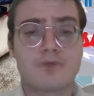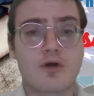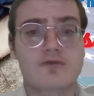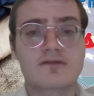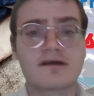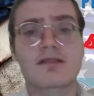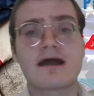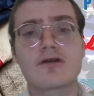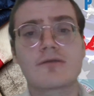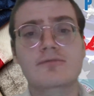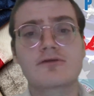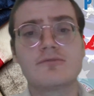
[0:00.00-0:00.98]
Post on
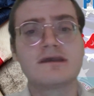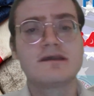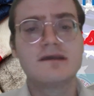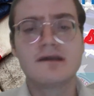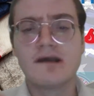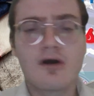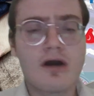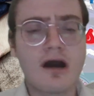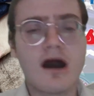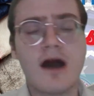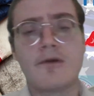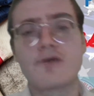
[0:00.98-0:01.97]
Cloud up to me.
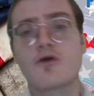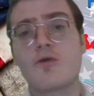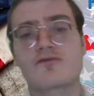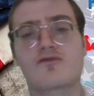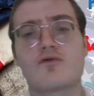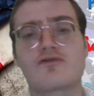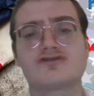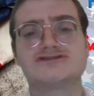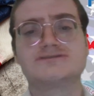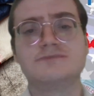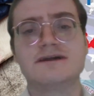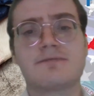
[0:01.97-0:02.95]
I'm on almost all
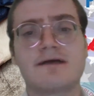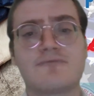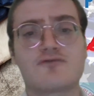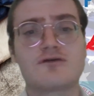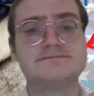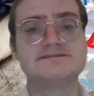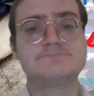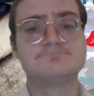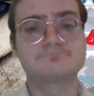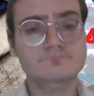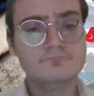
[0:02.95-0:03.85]
social media platforms.